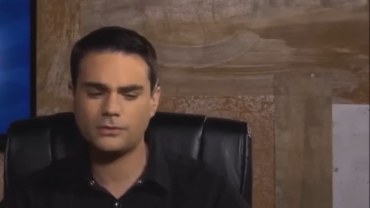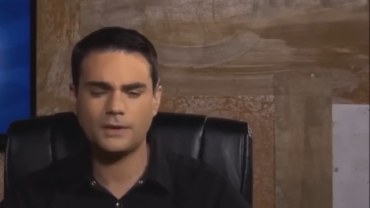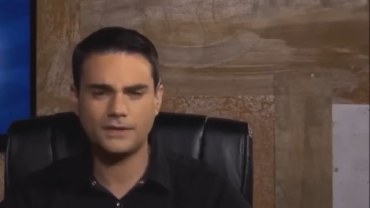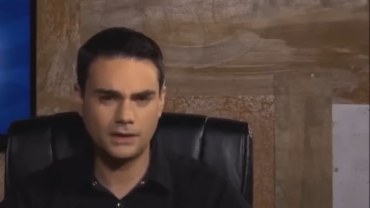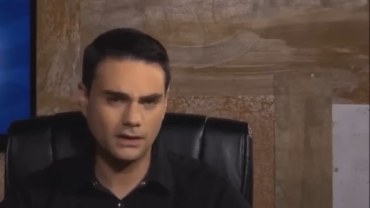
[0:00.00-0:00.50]

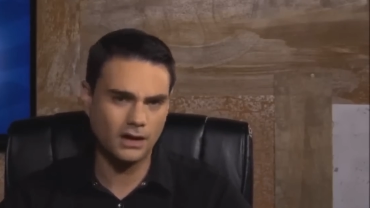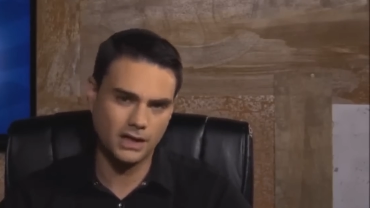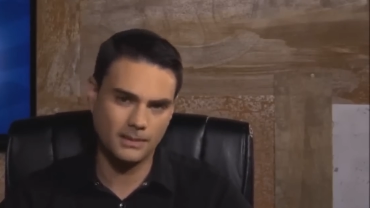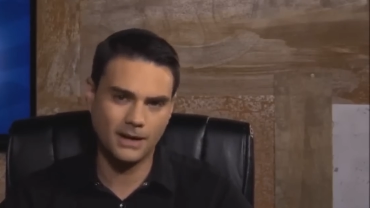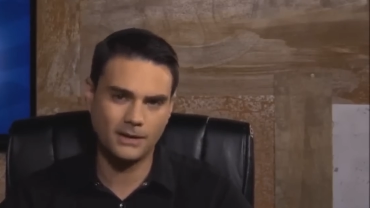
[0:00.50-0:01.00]
this is what
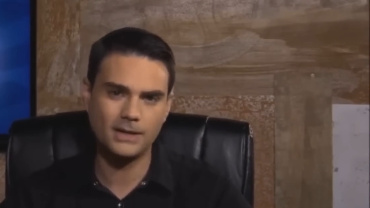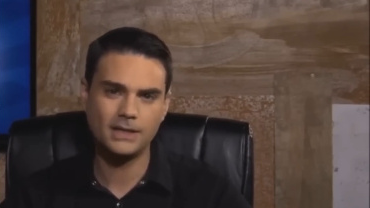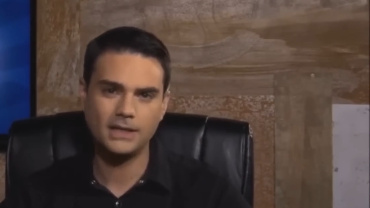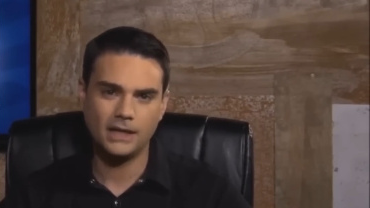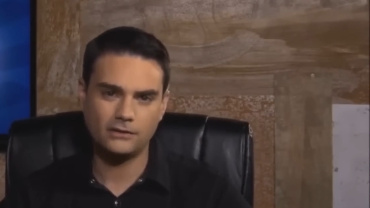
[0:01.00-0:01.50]
they're talking
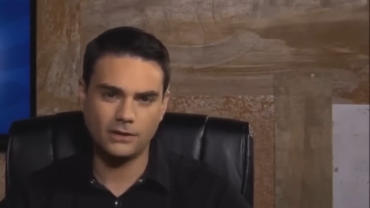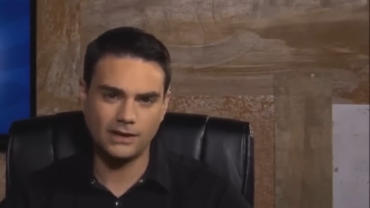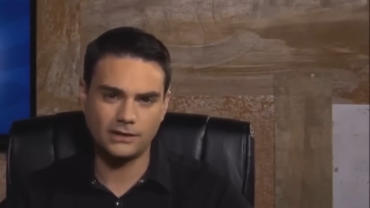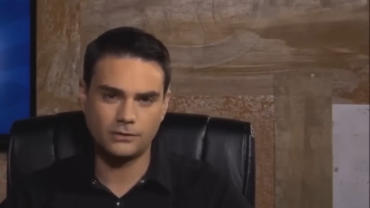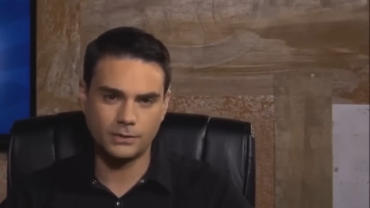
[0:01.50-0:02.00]
about.
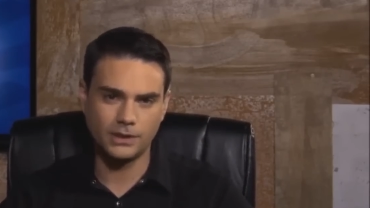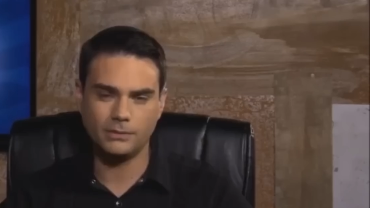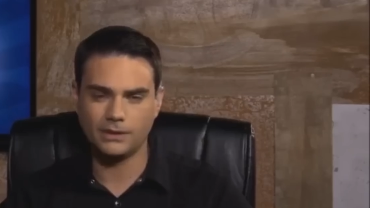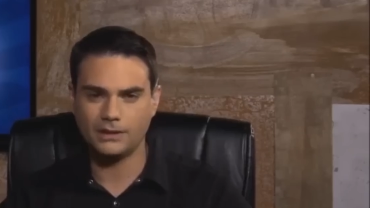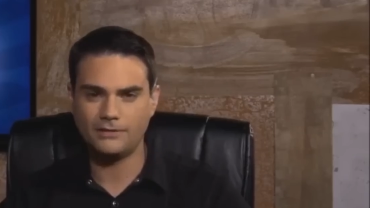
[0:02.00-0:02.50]
And so I like
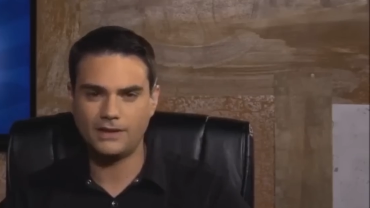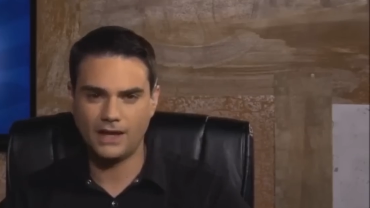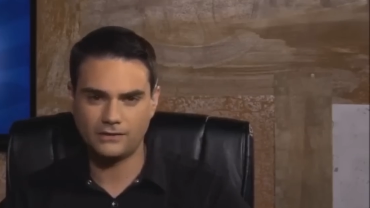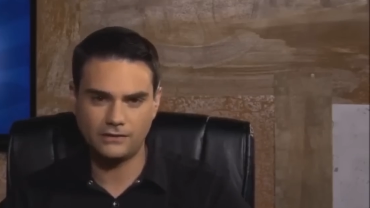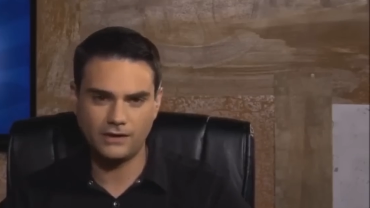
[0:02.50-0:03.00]
to read what the
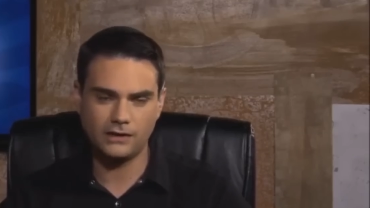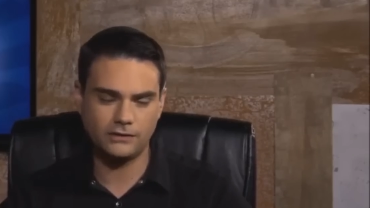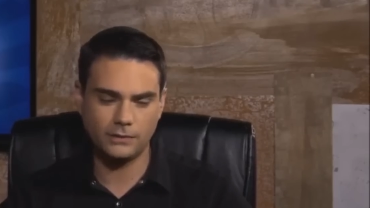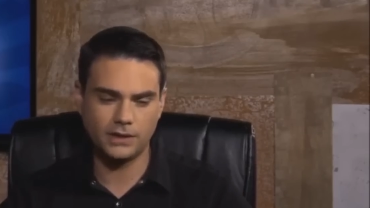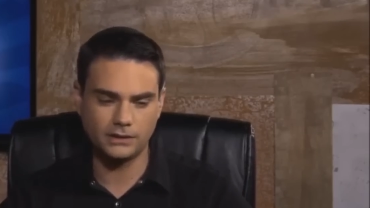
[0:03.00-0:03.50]
left has to
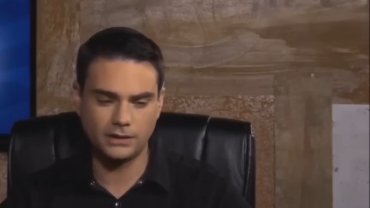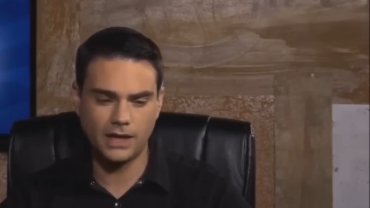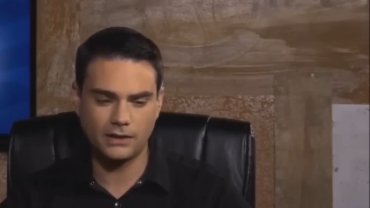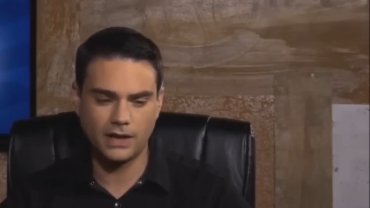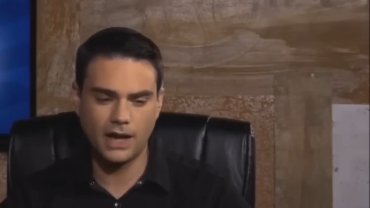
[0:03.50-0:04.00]
say so that
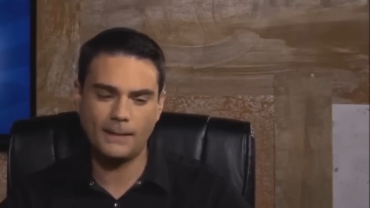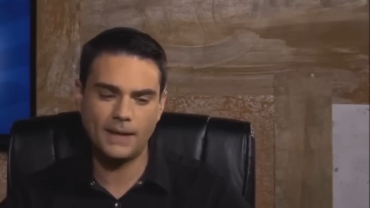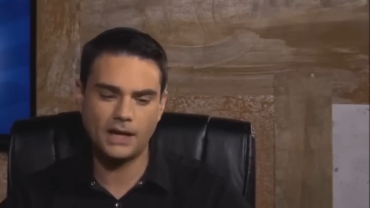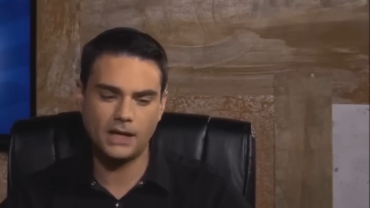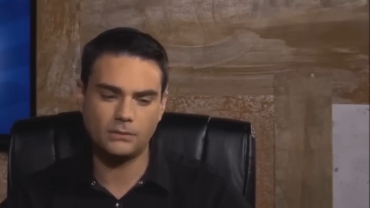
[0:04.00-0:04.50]
we can learn
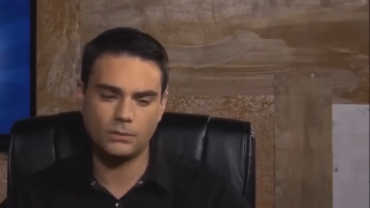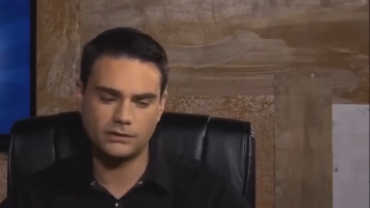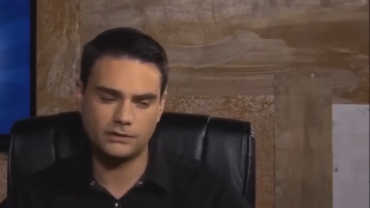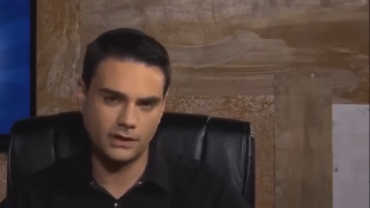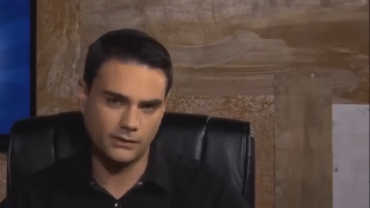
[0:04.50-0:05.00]
how to
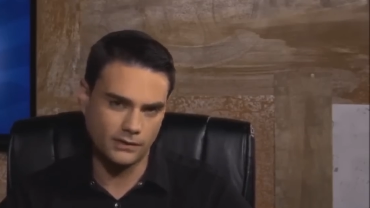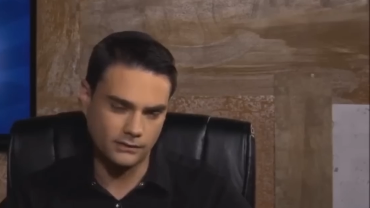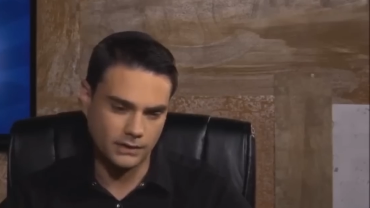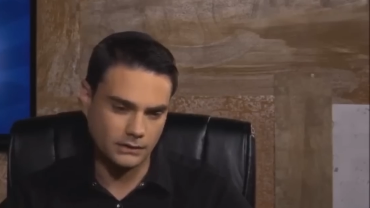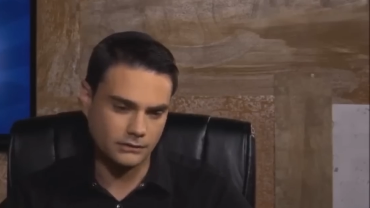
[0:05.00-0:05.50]
combat it and
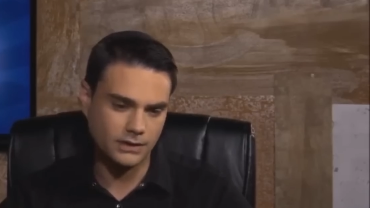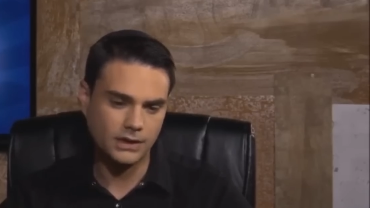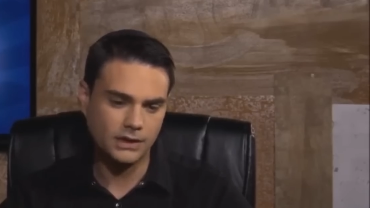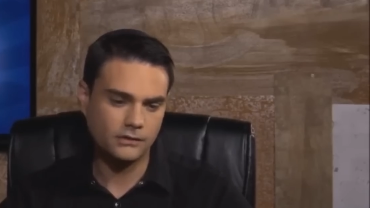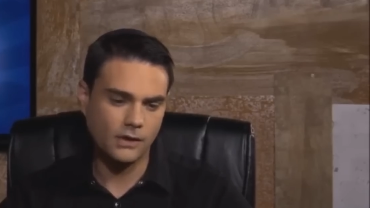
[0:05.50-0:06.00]
what's there that's of
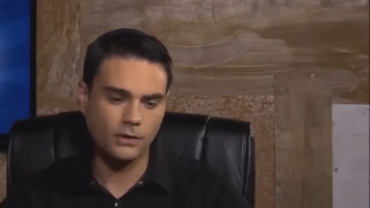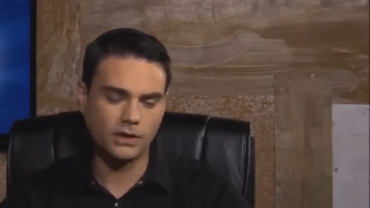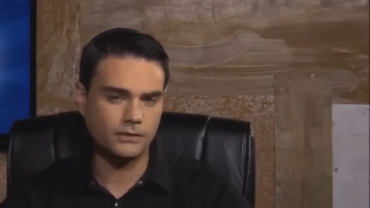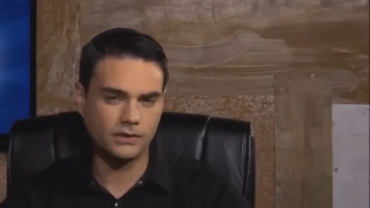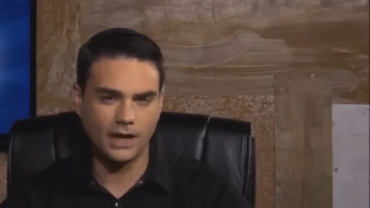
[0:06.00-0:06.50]
use.
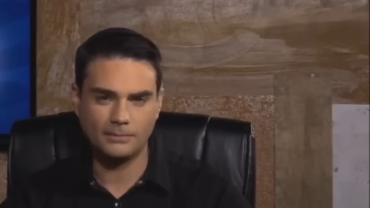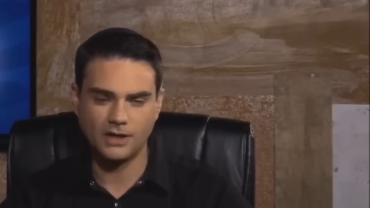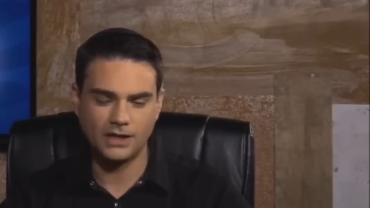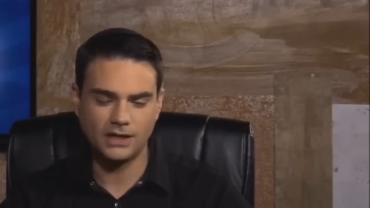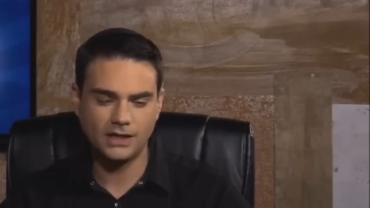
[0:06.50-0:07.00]
So I will
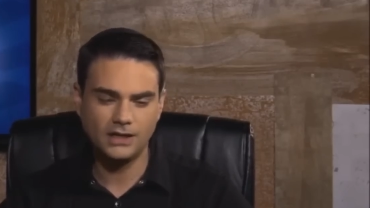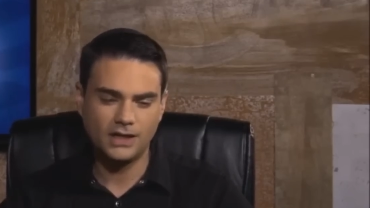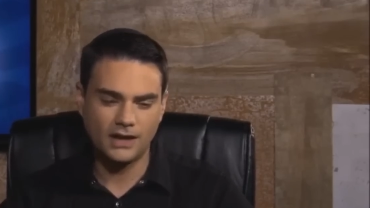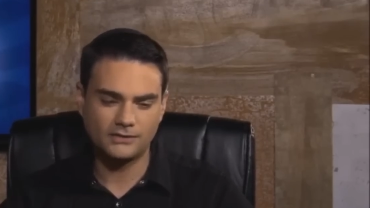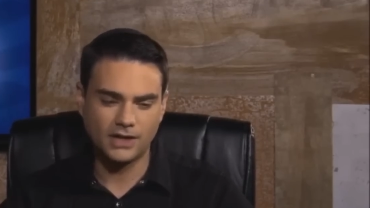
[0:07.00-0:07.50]
give you an
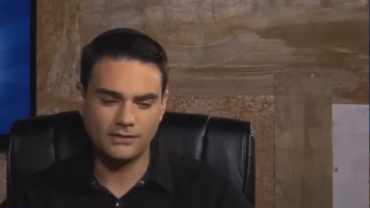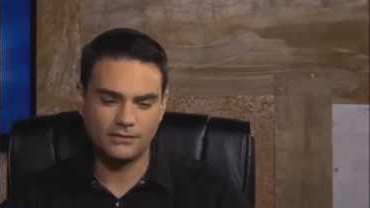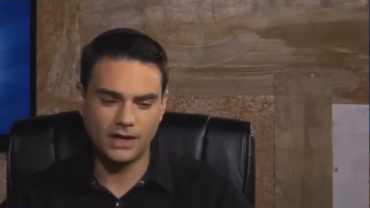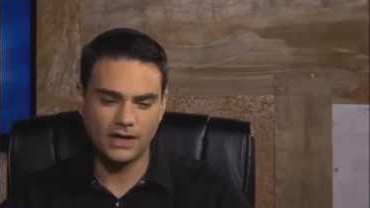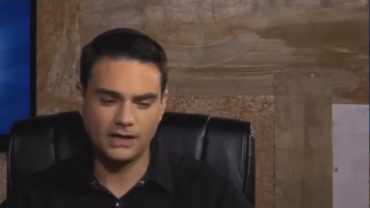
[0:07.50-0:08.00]
update
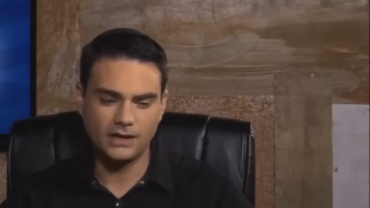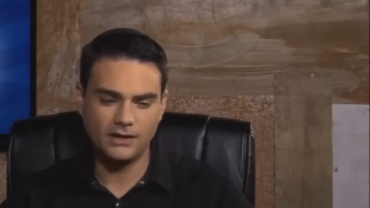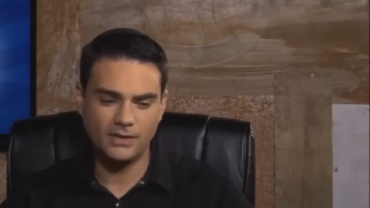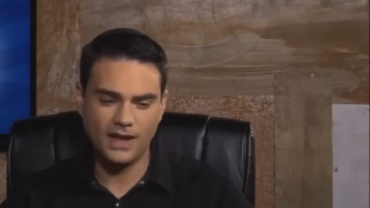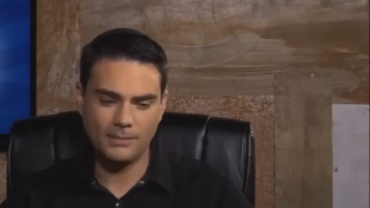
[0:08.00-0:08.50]
after I have
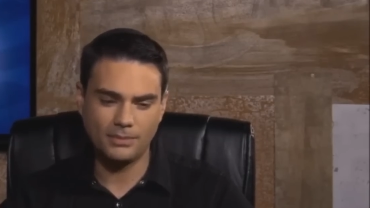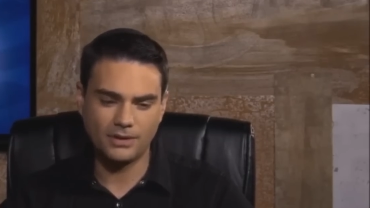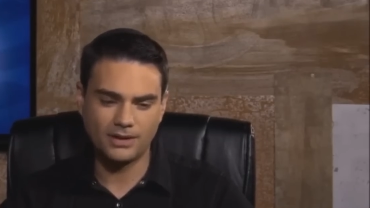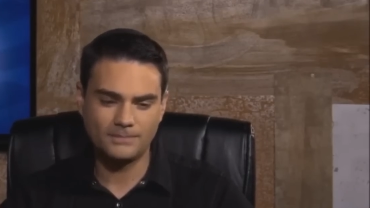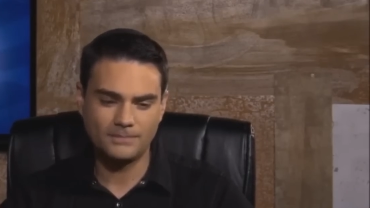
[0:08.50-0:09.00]
read
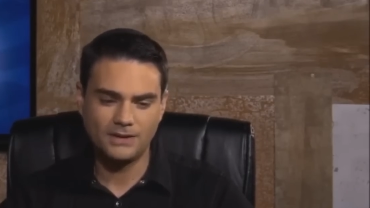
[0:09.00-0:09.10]
that